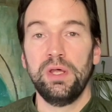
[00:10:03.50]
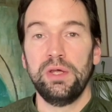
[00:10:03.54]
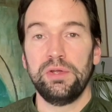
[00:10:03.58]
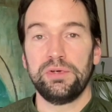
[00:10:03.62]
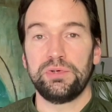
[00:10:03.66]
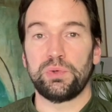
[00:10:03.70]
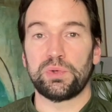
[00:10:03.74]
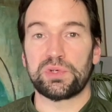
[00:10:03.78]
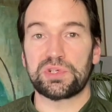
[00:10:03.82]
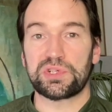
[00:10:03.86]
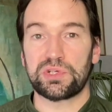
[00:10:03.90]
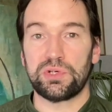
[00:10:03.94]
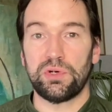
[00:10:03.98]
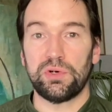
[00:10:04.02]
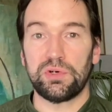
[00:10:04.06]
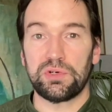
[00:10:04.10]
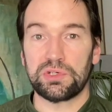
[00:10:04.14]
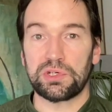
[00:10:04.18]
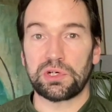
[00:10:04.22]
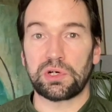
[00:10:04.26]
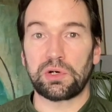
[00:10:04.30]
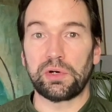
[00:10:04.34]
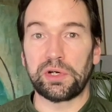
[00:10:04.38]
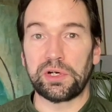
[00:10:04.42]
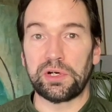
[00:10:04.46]
to a certain
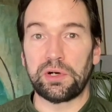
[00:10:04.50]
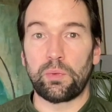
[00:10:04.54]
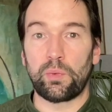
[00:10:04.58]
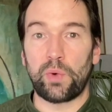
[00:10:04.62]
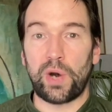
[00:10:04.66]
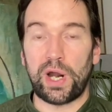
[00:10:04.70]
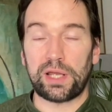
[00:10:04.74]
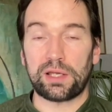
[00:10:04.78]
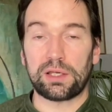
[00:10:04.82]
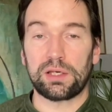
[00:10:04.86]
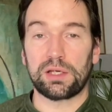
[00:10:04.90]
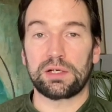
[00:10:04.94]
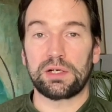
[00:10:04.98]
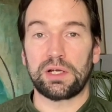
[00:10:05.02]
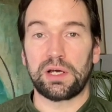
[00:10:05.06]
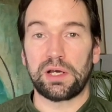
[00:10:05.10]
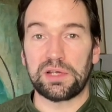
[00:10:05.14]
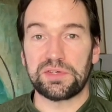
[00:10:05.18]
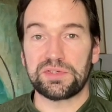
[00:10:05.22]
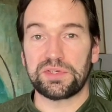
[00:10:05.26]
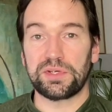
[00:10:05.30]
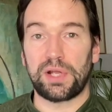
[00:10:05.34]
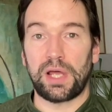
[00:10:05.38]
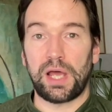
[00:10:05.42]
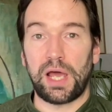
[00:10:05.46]
degree, to recognize
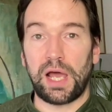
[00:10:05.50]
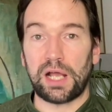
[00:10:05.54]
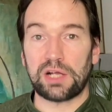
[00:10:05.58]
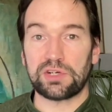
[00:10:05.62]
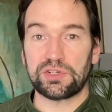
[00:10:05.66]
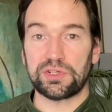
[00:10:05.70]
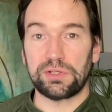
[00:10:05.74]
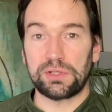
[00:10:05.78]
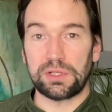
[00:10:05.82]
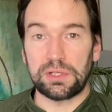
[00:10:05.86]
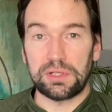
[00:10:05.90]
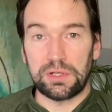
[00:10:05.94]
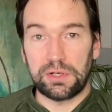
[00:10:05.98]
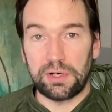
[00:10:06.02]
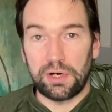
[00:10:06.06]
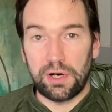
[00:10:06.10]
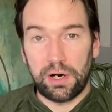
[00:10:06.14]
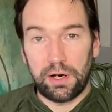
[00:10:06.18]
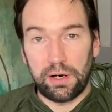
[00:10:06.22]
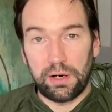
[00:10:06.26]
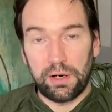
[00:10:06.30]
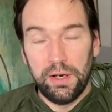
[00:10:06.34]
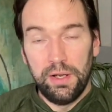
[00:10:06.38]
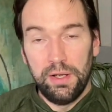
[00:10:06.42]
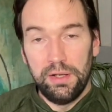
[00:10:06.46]
that actually there
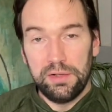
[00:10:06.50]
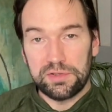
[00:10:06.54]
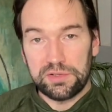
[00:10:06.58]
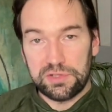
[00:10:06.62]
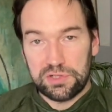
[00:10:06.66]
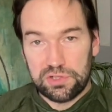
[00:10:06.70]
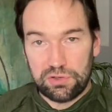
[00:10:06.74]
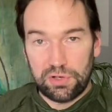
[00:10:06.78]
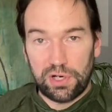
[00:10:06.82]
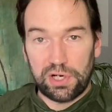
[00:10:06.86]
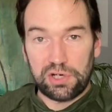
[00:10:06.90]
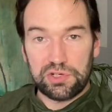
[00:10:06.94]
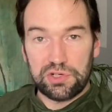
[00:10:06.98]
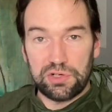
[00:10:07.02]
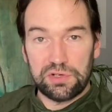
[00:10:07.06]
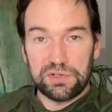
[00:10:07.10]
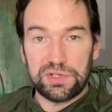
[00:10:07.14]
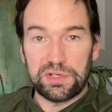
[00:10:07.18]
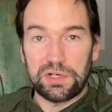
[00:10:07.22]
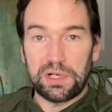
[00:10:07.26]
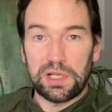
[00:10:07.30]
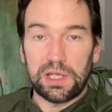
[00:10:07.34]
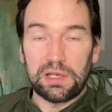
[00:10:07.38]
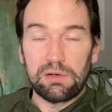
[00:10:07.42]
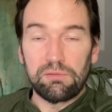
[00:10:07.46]
are structures
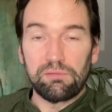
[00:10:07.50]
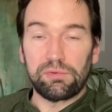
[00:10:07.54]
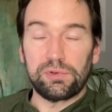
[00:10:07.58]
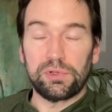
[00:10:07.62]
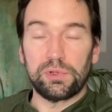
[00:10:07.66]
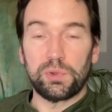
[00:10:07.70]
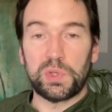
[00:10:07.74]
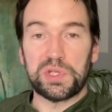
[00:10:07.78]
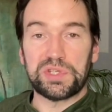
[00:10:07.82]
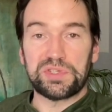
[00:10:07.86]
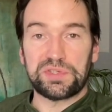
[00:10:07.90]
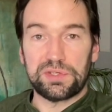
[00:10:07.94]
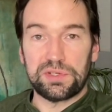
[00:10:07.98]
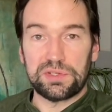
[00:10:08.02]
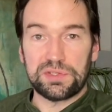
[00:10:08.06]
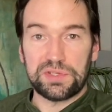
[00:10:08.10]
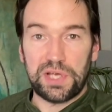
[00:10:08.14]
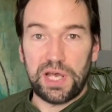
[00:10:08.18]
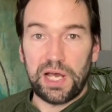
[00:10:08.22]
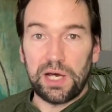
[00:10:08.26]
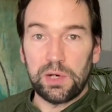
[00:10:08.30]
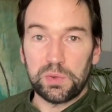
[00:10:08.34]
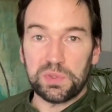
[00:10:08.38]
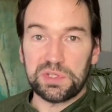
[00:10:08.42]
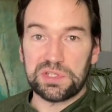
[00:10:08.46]
and influences
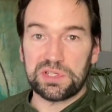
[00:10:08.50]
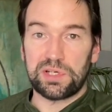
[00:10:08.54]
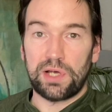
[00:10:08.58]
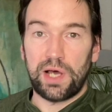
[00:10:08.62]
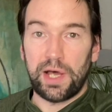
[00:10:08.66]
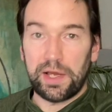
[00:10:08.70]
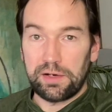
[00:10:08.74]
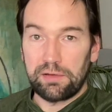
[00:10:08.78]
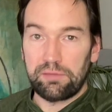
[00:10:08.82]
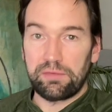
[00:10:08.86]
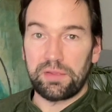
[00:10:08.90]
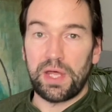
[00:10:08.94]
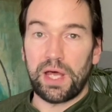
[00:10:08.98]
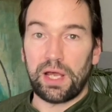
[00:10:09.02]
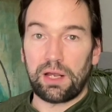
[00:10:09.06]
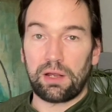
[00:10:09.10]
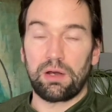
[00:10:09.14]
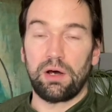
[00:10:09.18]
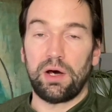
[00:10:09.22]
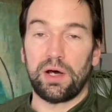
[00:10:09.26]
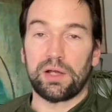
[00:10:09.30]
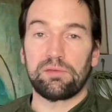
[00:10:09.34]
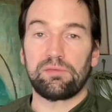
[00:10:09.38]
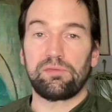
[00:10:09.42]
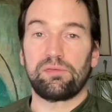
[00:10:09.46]
outside of that
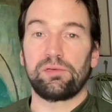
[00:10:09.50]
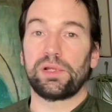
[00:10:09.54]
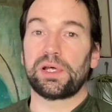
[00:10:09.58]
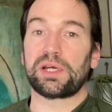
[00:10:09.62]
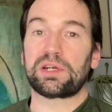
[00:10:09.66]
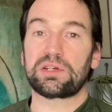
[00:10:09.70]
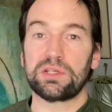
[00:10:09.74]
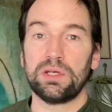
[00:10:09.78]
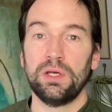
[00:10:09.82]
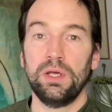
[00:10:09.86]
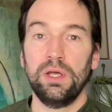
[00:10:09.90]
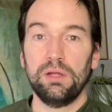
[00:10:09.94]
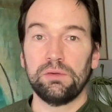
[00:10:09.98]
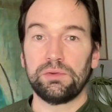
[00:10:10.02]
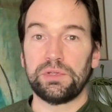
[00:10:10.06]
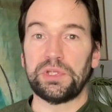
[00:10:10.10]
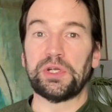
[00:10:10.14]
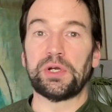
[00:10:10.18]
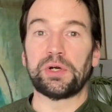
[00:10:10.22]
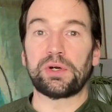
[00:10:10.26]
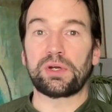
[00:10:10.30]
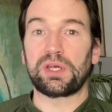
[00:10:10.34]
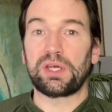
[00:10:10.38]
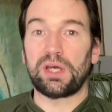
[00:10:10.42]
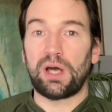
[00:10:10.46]
conflict that
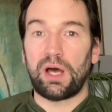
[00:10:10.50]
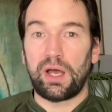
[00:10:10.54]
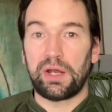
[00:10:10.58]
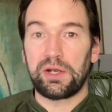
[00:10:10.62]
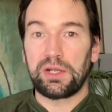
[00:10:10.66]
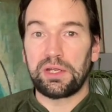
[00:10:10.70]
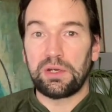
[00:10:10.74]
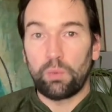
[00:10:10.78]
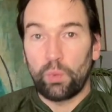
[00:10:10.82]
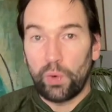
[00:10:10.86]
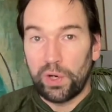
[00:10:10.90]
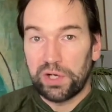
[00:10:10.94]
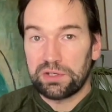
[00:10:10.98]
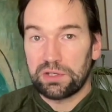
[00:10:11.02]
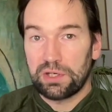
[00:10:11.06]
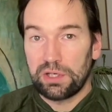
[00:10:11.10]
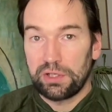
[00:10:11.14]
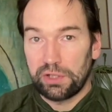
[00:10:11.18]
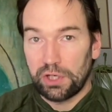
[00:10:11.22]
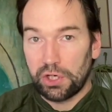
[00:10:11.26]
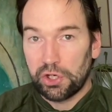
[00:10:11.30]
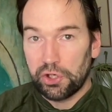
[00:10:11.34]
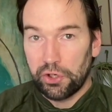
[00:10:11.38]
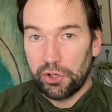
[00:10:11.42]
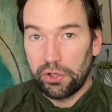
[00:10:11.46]
are guiding what can
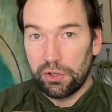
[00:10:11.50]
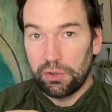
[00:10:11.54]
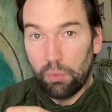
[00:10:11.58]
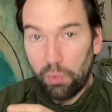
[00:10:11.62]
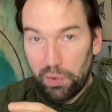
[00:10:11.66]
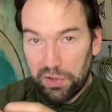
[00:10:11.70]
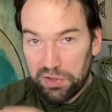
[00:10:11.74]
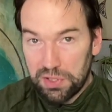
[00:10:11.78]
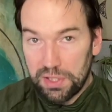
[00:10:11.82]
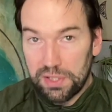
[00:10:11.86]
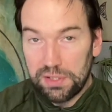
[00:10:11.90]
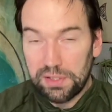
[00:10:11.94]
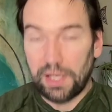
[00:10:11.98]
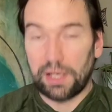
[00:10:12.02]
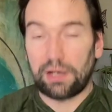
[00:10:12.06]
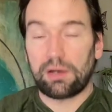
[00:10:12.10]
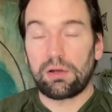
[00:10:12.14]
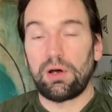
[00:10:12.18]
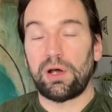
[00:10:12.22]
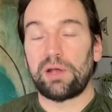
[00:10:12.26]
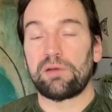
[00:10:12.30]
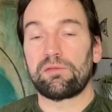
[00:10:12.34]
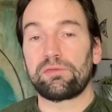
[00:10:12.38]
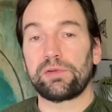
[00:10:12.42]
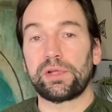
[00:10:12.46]
occur within that
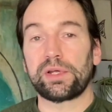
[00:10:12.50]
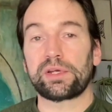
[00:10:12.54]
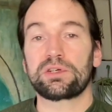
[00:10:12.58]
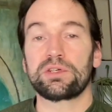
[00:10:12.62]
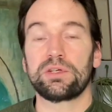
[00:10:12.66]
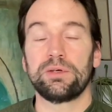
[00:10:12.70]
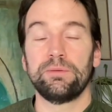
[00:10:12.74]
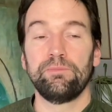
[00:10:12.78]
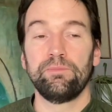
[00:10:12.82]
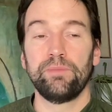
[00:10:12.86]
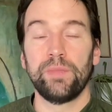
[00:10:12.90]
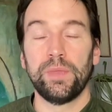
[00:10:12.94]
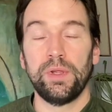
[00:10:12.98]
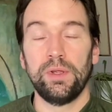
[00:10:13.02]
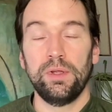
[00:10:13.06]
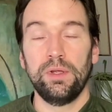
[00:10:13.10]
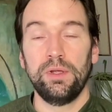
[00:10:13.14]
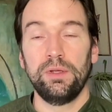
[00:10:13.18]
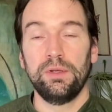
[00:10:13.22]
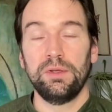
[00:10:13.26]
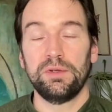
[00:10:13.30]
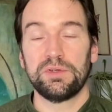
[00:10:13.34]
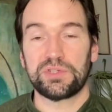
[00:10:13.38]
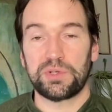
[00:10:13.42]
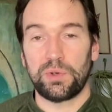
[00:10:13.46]
conflict.
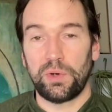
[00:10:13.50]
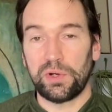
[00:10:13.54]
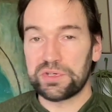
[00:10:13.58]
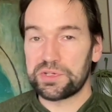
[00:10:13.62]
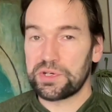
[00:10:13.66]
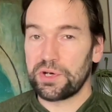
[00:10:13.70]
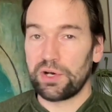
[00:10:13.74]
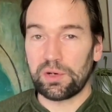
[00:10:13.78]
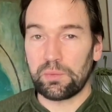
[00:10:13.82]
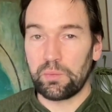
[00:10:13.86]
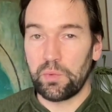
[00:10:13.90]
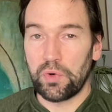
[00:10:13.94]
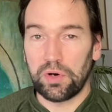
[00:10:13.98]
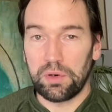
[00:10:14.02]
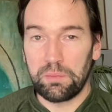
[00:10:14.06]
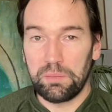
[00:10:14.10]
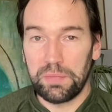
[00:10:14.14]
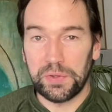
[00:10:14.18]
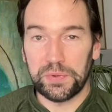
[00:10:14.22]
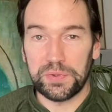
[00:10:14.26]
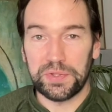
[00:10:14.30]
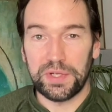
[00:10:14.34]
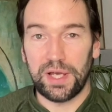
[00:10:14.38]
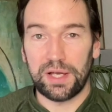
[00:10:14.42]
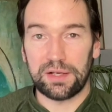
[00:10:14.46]
So I'll talk more
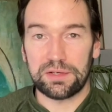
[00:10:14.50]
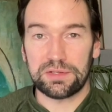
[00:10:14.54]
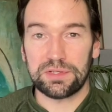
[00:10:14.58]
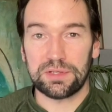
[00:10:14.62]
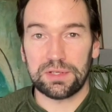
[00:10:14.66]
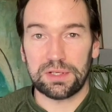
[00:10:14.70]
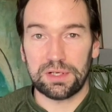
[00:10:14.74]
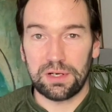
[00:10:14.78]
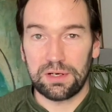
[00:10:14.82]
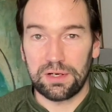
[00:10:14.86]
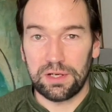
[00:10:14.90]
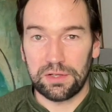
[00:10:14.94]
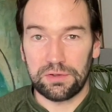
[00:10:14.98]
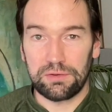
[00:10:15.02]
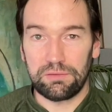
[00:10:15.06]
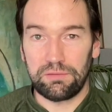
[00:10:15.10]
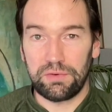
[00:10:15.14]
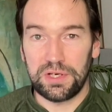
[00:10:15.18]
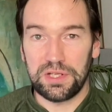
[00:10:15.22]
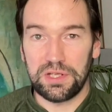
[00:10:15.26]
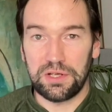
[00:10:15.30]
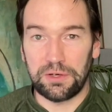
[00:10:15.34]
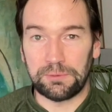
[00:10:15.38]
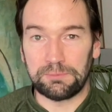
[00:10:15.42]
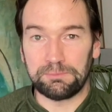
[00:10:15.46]
about that in another
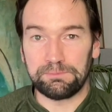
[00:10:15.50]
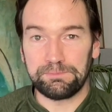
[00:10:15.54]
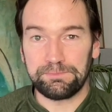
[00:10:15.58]
video.